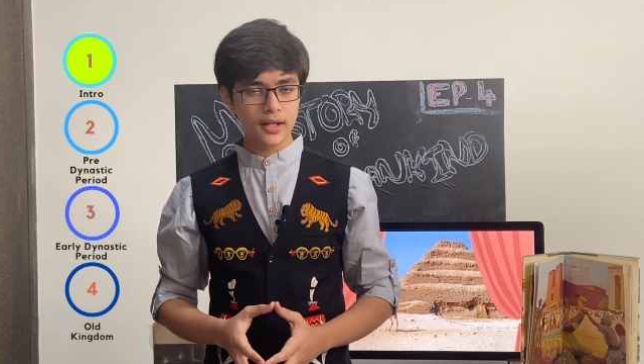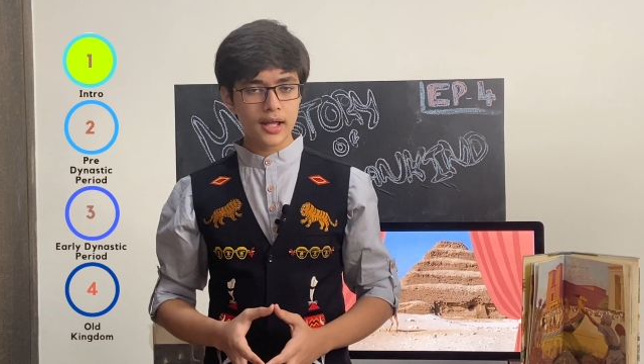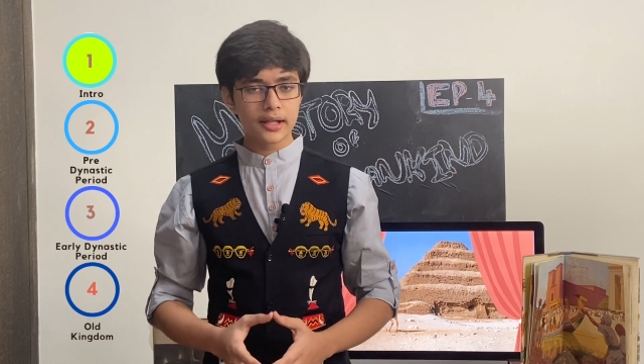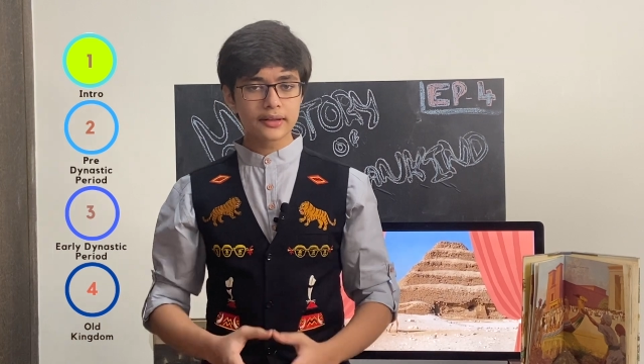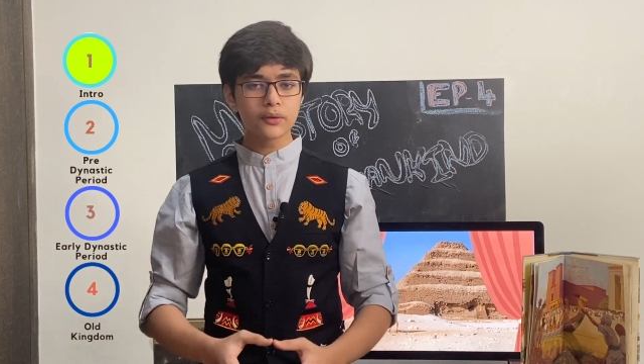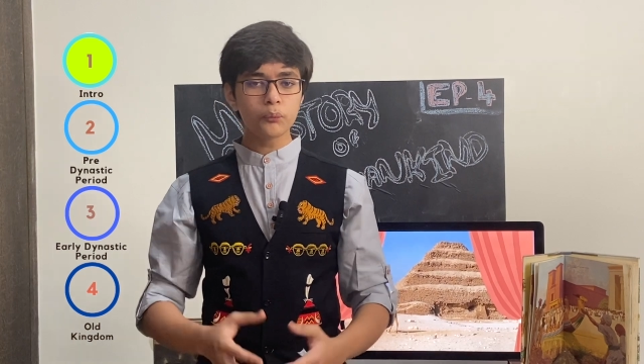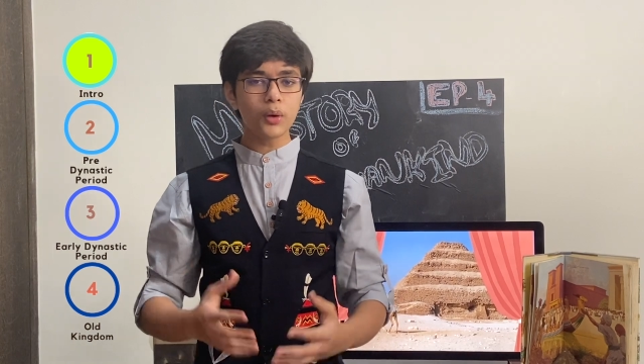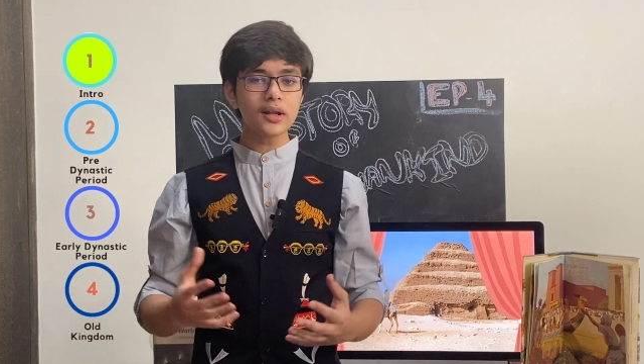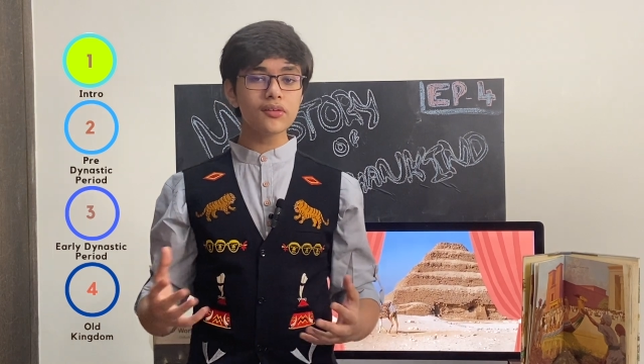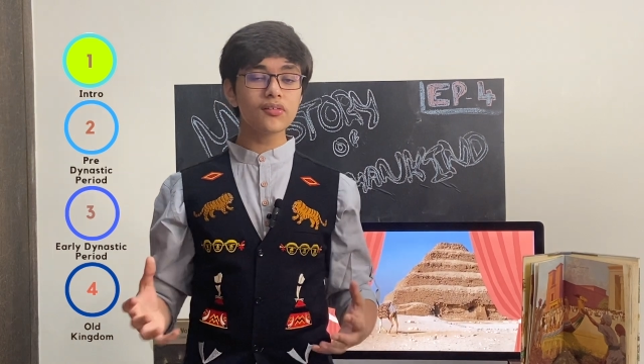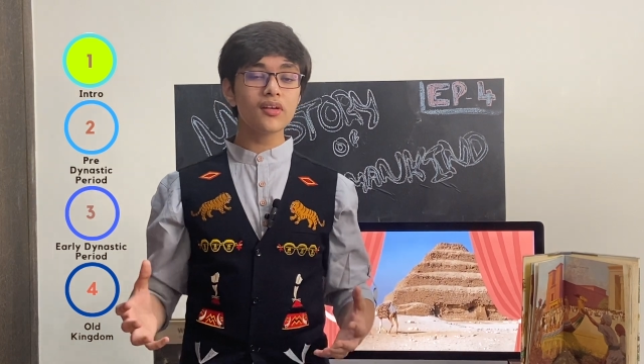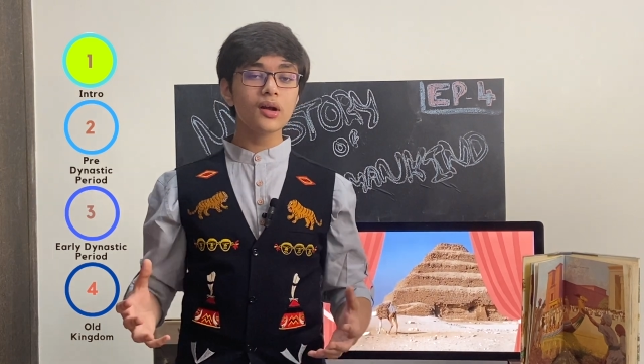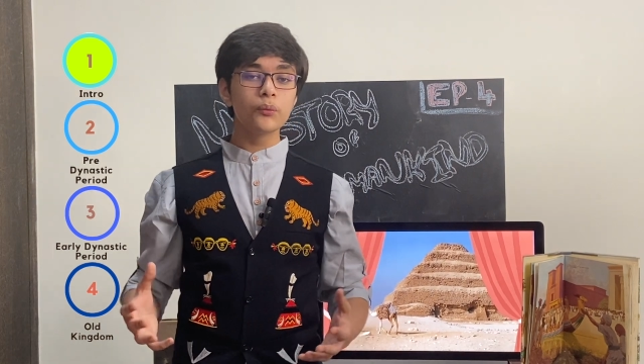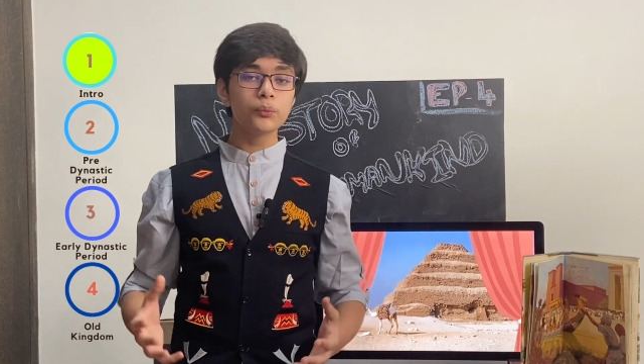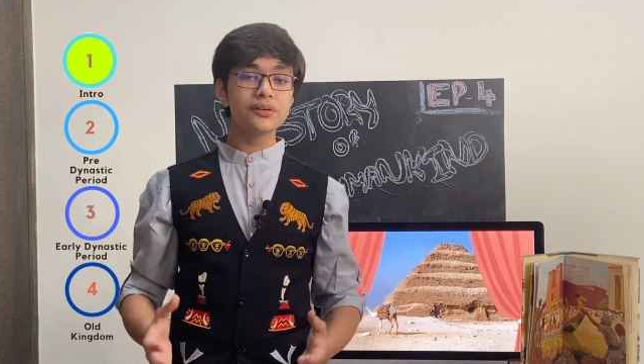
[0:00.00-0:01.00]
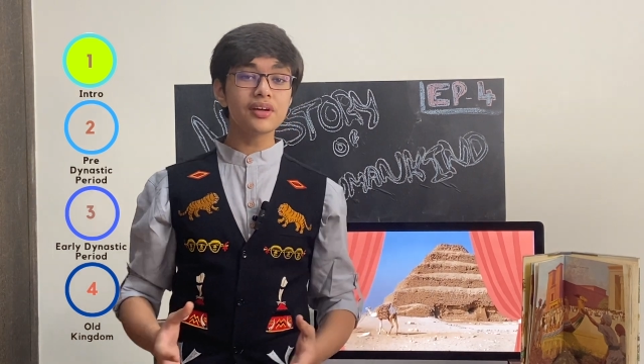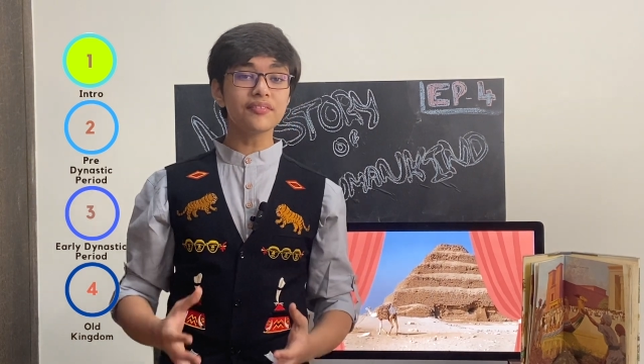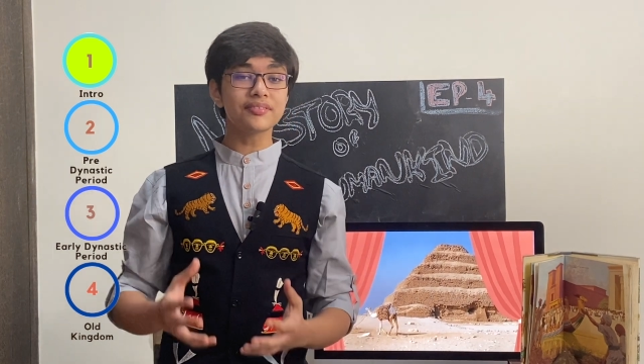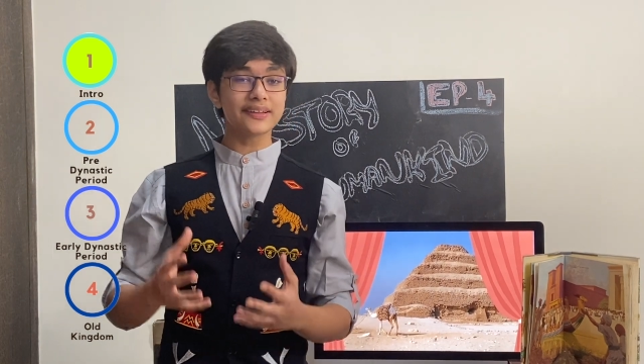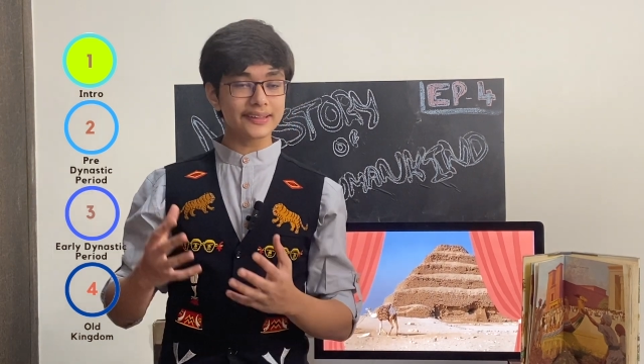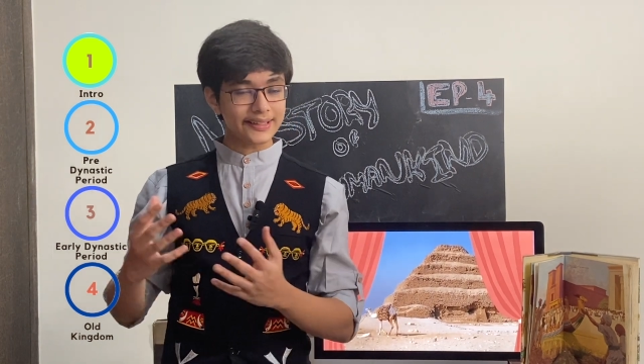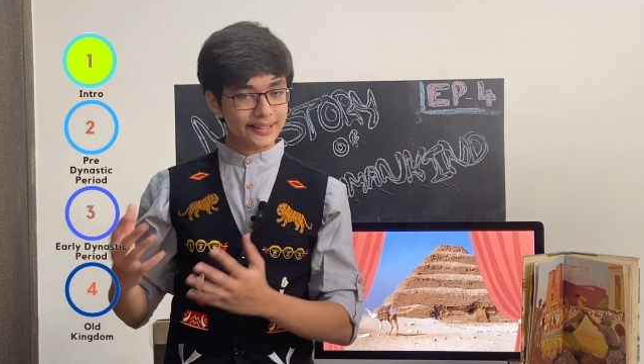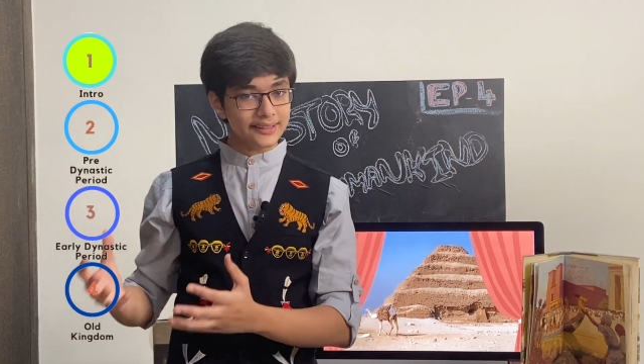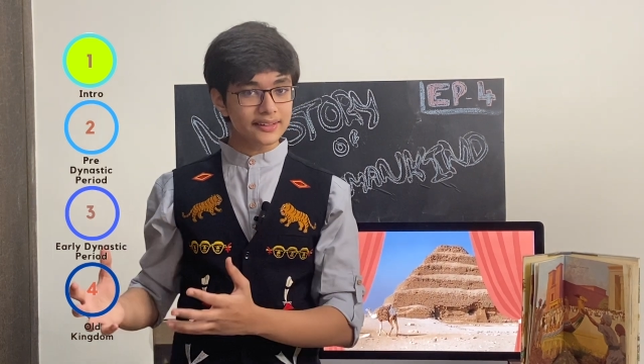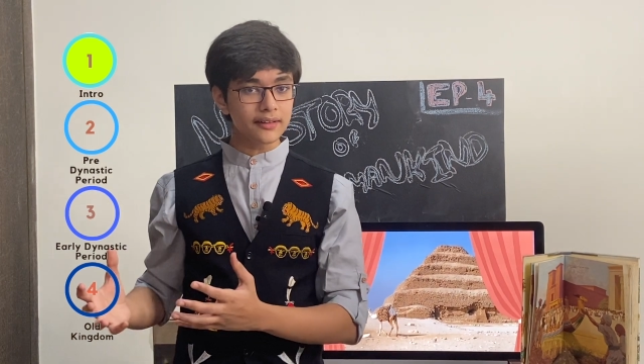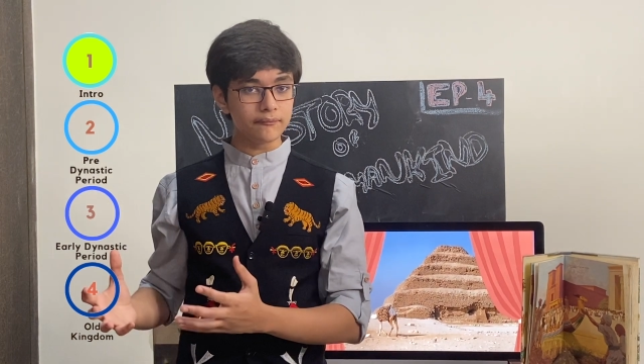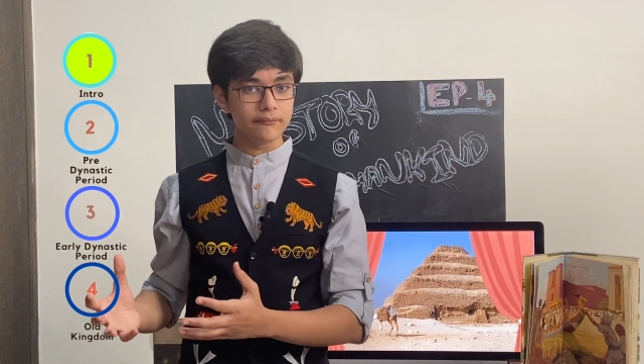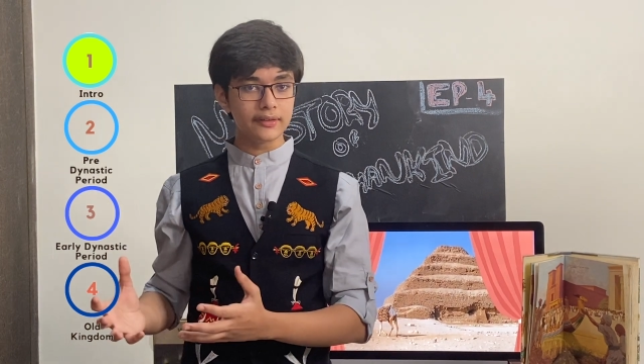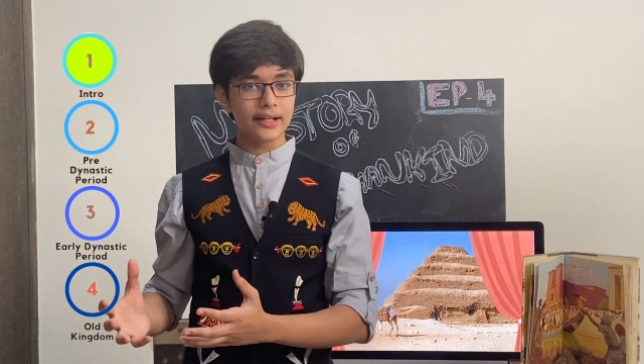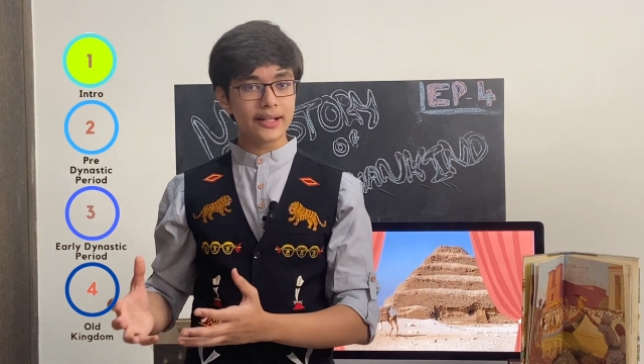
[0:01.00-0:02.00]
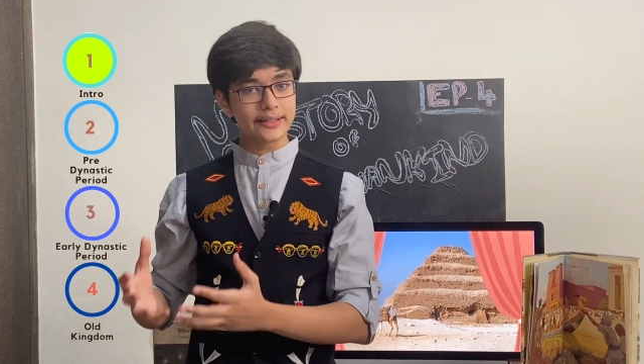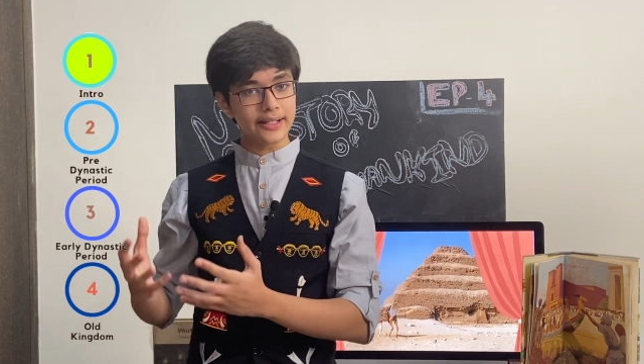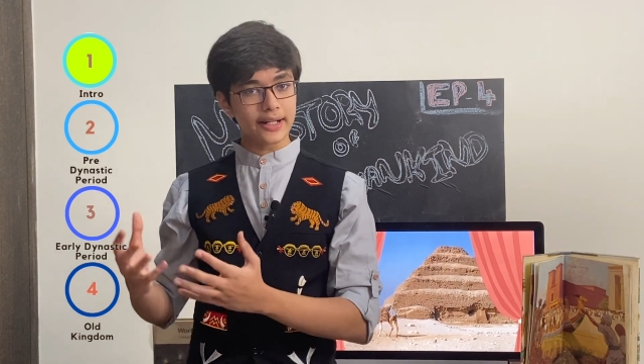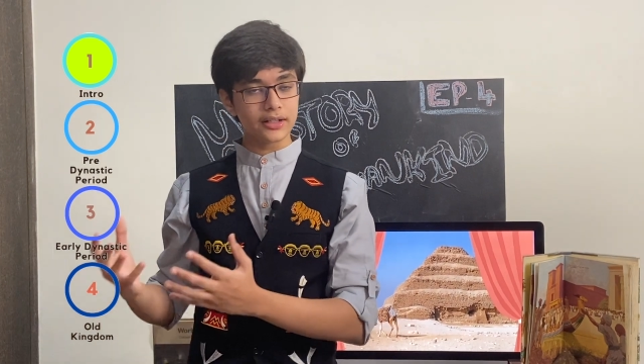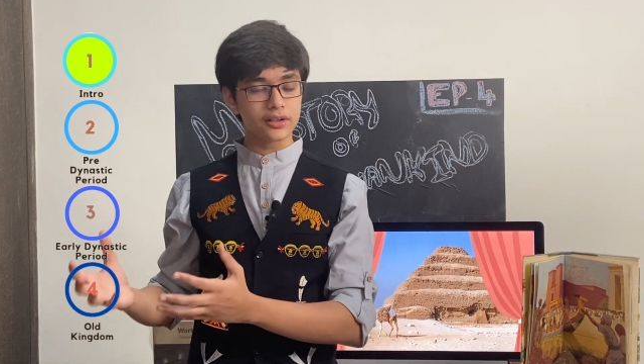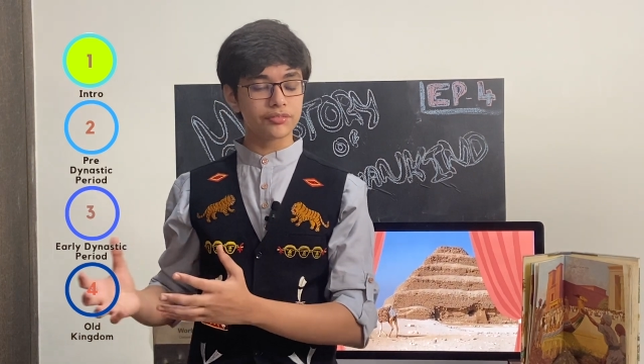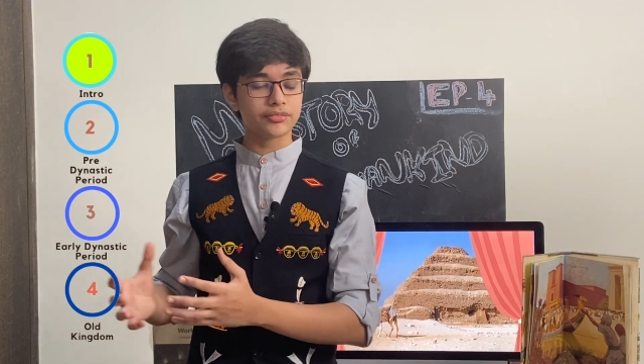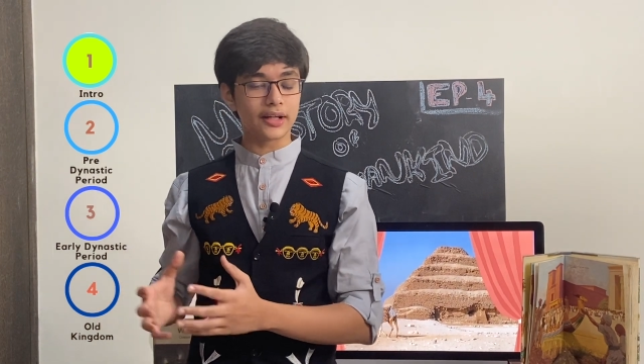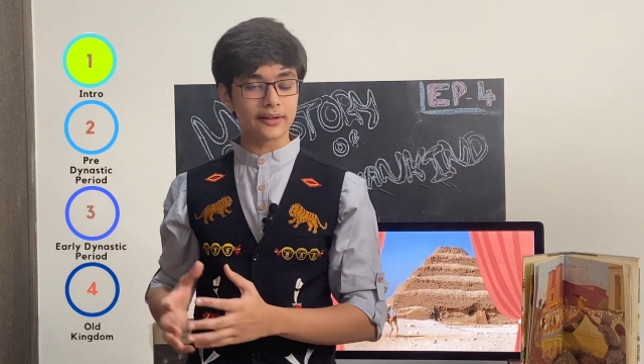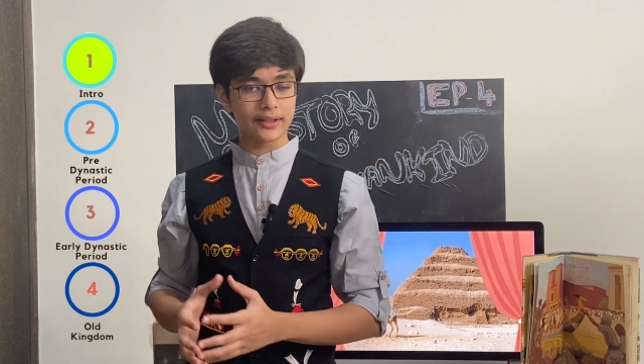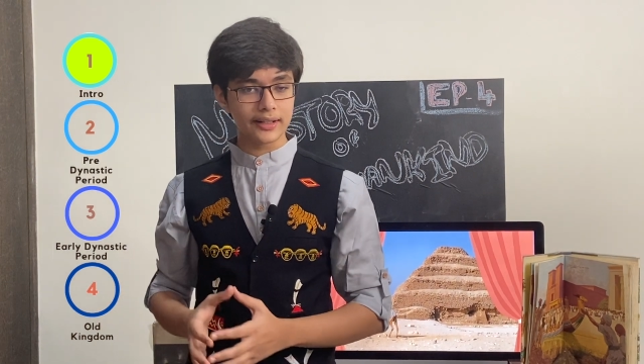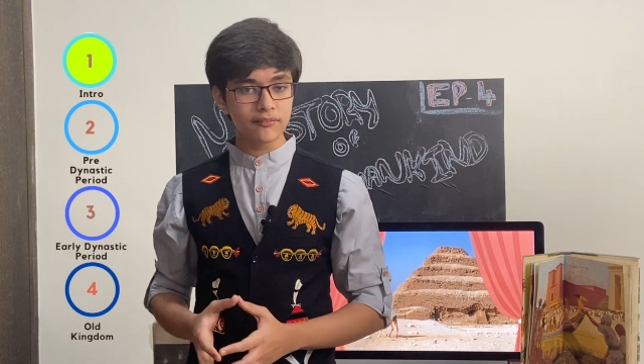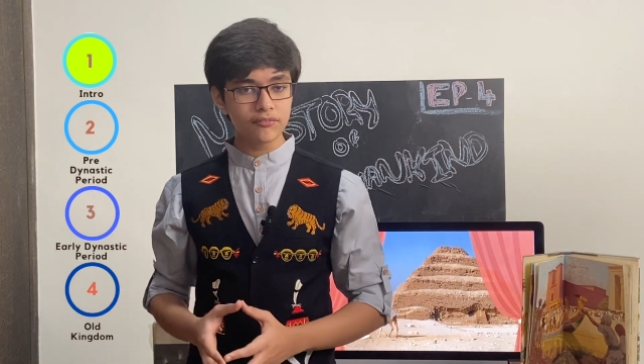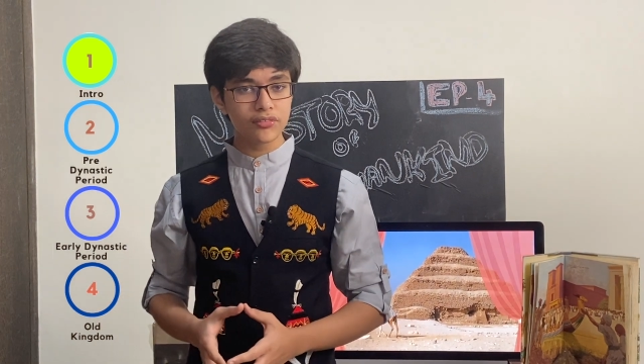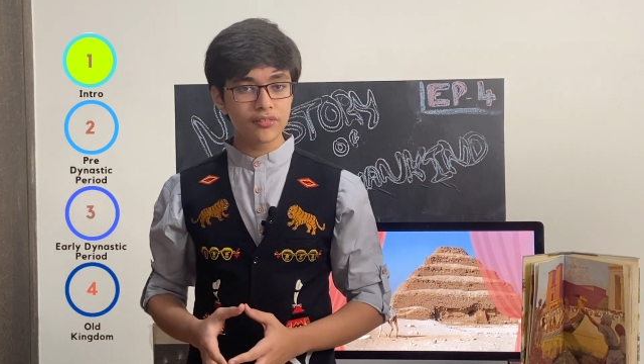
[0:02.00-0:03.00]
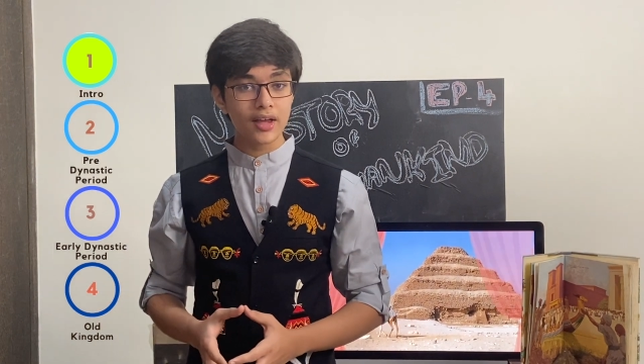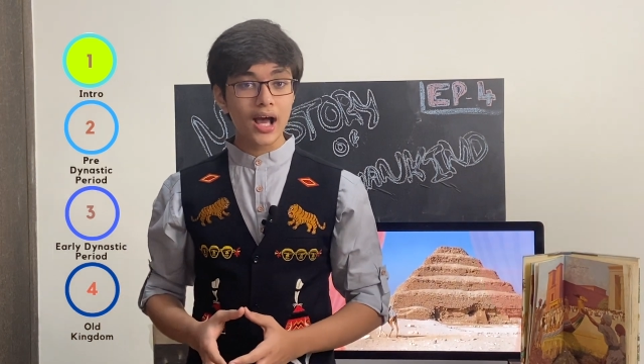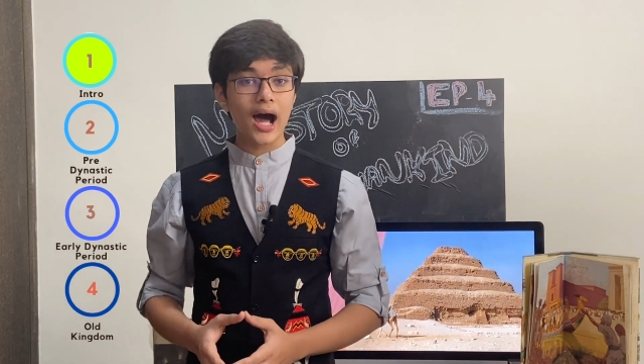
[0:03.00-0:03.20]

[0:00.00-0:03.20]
The ones which have kingdom in the end of their names